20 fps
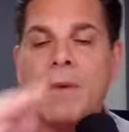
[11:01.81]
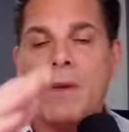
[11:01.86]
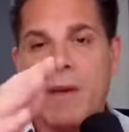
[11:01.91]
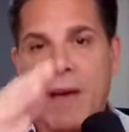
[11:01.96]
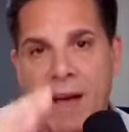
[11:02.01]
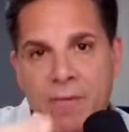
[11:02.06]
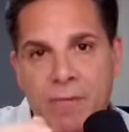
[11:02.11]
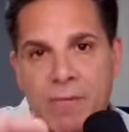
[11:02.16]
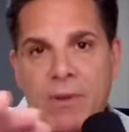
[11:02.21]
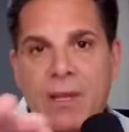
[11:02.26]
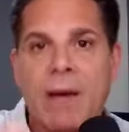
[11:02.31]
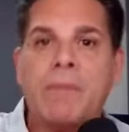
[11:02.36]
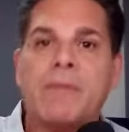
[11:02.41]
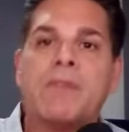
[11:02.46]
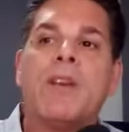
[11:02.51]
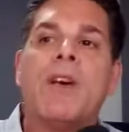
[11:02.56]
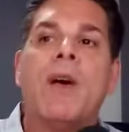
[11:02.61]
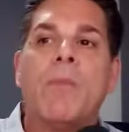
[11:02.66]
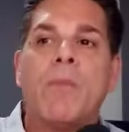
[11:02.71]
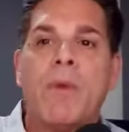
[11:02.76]
You'll have
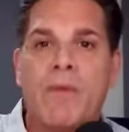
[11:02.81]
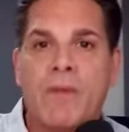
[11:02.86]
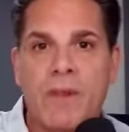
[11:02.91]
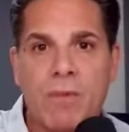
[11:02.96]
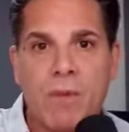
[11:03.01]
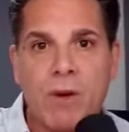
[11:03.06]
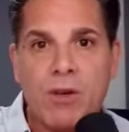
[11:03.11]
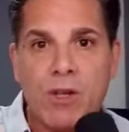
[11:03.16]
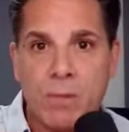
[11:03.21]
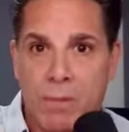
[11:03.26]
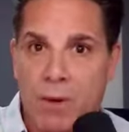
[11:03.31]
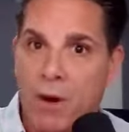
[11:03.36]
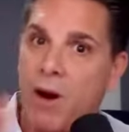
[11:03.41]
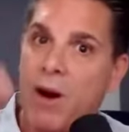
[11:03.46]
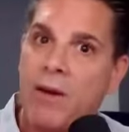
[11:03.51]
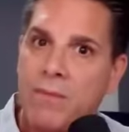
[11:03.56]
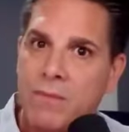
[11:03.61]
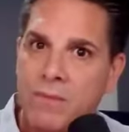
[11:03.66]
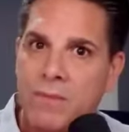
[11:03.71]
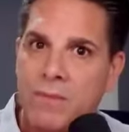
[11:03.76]
blips, but for the most
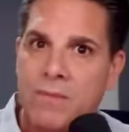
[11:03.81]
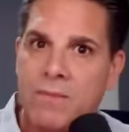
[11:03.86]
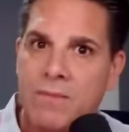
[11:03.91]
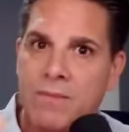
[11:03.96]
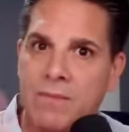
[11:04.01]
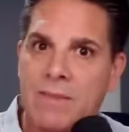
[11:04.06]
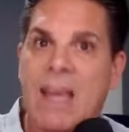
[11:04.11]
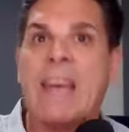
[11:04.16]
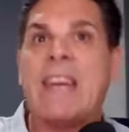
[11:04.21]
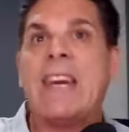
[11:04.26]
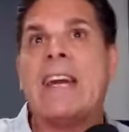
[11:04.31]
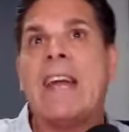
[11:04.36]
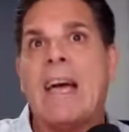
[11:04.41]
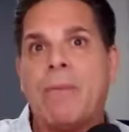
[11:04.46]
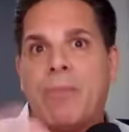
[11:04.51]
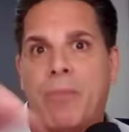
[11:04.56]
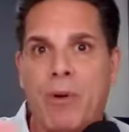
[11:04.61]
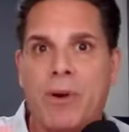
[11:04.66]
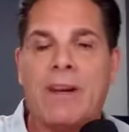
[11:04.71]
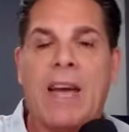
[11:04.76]
part,
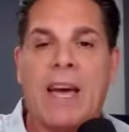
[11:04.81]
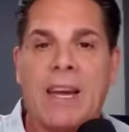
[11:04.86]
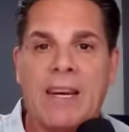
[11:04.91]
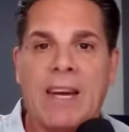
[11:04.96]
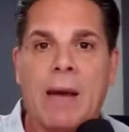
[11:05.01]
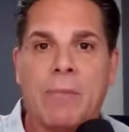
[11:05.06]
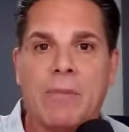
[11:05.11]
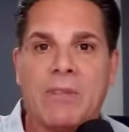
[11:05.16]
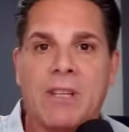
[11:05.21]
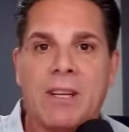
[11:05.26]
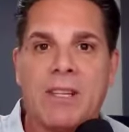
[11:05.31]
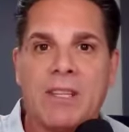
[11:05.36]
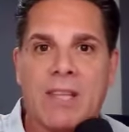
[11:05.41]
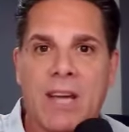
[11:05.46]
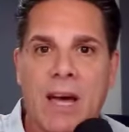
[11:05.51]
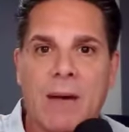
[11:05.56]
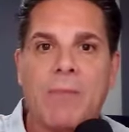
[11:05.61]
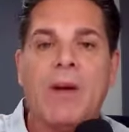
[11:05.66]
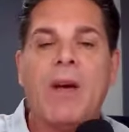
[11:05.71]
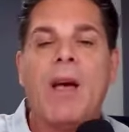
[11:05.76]
99.99% of the
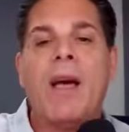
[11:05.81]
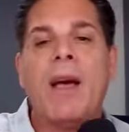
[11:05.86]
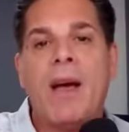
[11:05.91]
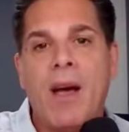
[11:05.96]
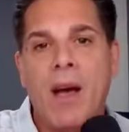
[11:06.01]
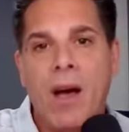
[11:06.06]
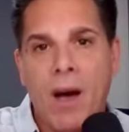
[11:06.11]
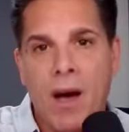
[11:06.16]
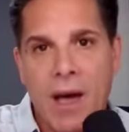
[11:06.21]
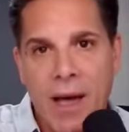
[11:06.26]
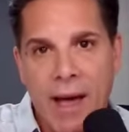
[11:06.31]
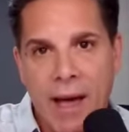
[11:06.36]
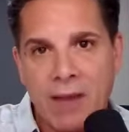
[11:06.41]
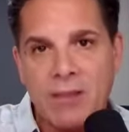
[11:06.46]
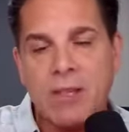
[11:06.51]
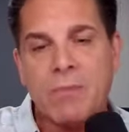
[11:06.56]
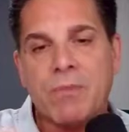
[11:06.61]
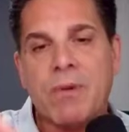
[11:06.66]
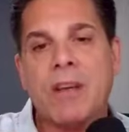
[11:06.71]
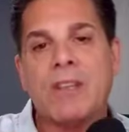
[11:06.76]
time,
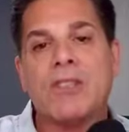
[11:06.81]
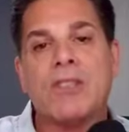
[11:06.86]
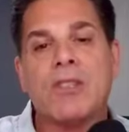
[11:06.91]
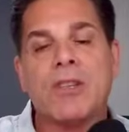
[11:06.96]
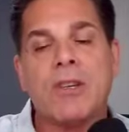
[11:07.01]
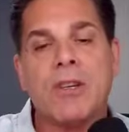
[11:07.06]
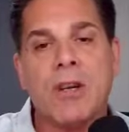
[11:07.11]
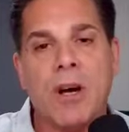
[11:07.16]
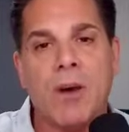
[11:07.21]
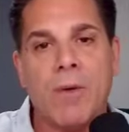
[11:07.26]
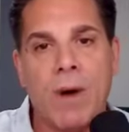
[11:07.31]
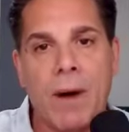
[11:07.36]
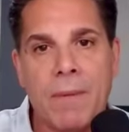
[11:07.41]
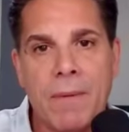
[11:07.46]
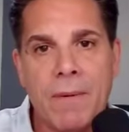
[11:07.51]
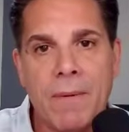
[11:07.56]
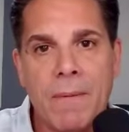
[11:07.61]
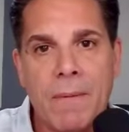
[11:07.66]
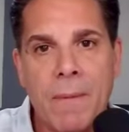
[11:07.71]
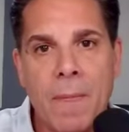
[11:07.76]
housing prices are going to go up.
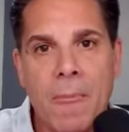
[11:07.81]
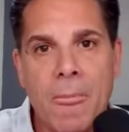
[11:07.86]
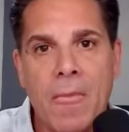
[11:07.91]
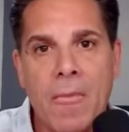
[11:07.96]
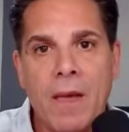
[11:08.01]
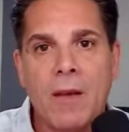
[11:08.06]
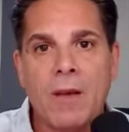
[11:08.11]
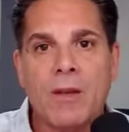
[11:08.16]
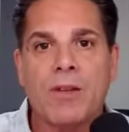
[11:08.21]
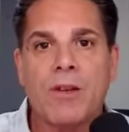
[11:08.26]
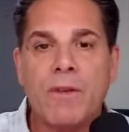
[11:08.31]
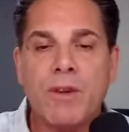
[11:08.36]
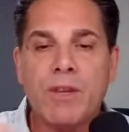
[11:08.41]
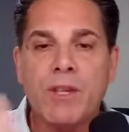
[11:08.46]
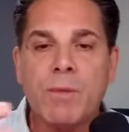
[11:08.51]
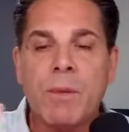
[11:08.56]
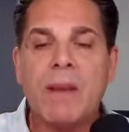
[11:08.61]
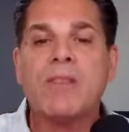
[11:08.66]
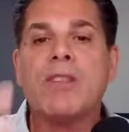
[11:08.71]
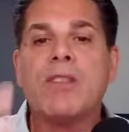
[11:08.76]
So if you
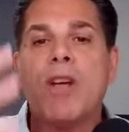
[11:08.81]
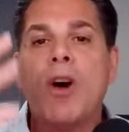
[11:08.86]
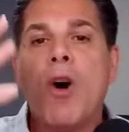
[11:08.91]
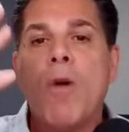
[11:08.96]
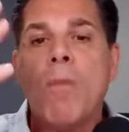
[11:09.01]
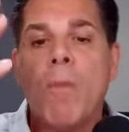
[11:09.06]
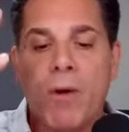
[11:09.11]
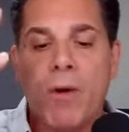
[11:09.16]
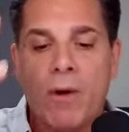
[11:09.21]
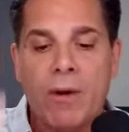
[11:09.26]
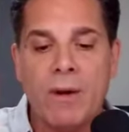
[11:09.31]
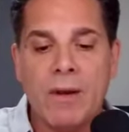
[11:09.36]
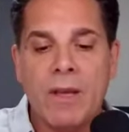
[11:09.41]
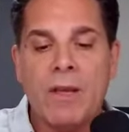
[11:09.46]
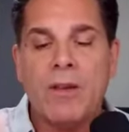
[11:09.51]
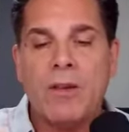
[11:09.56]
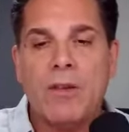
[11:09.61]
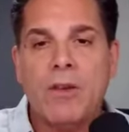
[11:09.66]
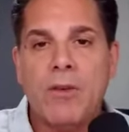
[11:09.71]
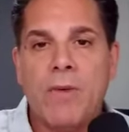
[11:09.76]
explain to the homeowner,
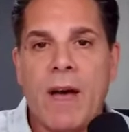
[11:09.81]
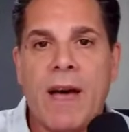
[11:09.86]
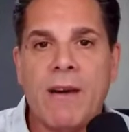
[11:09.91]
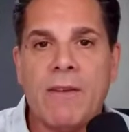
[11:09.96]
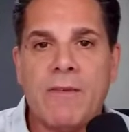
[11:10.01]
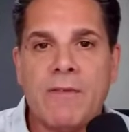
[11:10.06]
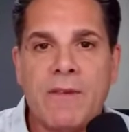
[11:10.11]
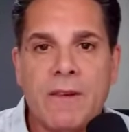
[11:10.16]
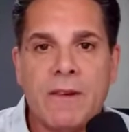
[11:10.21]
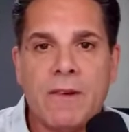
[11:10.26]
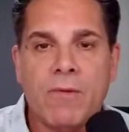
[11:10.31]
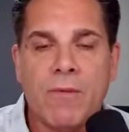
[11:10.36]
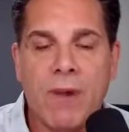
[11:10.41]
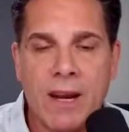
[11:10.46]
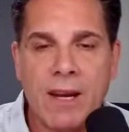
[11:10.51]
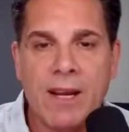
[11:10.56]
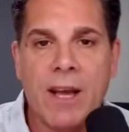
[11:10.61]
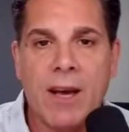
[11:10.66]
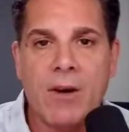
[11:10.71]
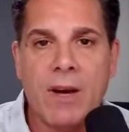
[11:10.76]
you have
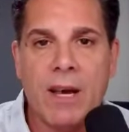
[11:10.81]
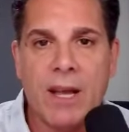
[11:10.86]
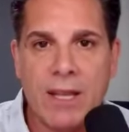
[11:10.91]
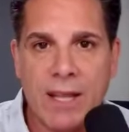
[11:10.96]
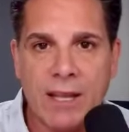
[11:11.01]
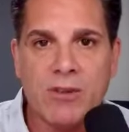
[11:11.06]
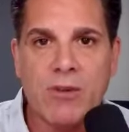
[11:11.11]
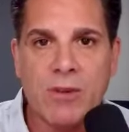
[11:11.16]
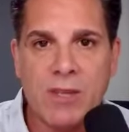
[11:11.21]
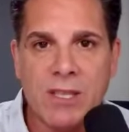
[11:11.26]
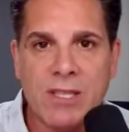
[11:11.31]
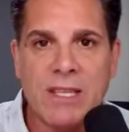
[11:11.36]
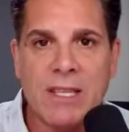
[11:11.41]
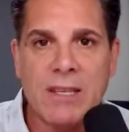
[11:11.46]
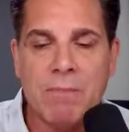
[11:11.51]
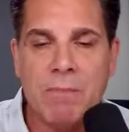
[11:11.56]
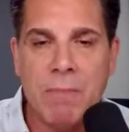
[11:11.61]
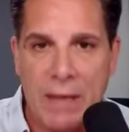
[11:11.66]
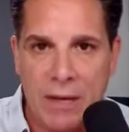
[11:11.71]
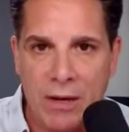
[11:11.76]
right now an electricity
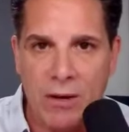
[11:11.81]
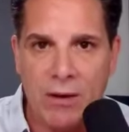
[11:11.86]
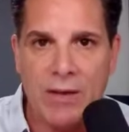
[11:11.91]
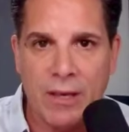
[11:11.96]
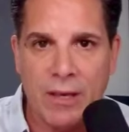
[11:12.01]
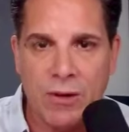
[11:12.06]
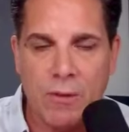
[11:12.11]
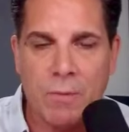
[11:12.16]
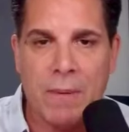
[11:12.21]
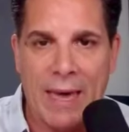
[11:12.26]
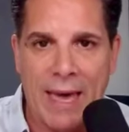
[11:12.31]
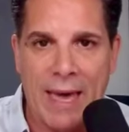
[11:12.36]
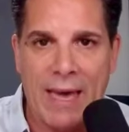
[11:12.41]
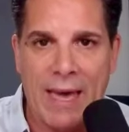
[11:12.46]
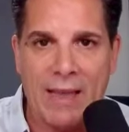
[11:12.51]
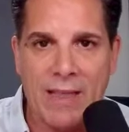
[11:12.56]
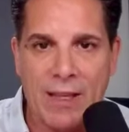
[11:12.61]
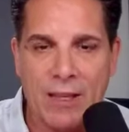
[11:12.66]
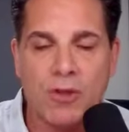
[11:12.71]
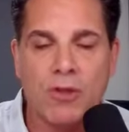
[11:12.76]
bill that you
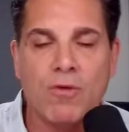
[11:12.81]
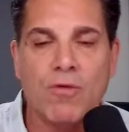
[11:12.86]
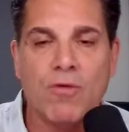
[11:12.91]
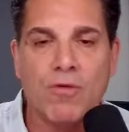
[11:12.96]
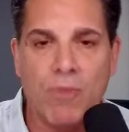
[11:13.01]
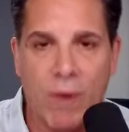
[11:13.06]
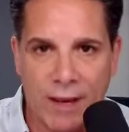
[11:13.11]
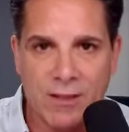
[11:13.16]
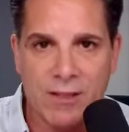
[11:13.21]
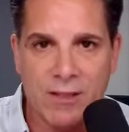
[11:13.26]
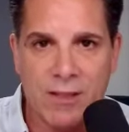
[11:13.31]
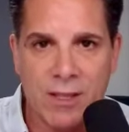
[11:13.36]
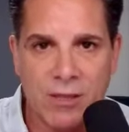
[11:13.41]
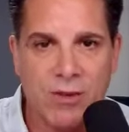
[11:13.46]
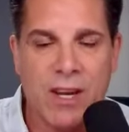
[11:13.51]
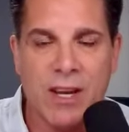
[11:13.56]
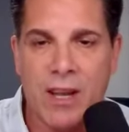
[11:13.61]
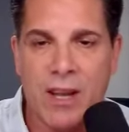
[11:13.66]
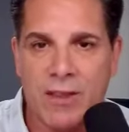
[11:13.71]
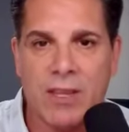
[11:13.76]
pay, that you rent, and you
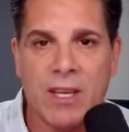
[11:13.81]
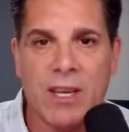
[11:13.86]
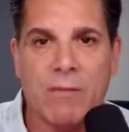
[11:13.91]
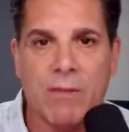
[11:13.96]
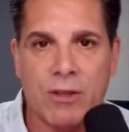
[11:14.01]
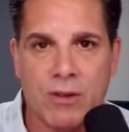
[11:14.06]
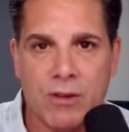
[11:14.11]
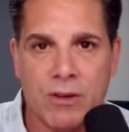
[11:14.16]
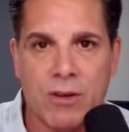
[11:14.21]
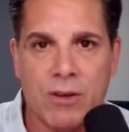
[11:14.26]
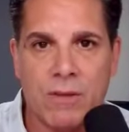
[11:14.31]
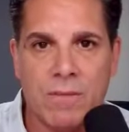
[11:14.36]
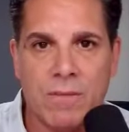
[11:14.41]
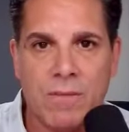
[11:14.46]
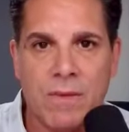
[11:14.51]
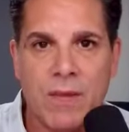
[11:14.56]
get nothing in return.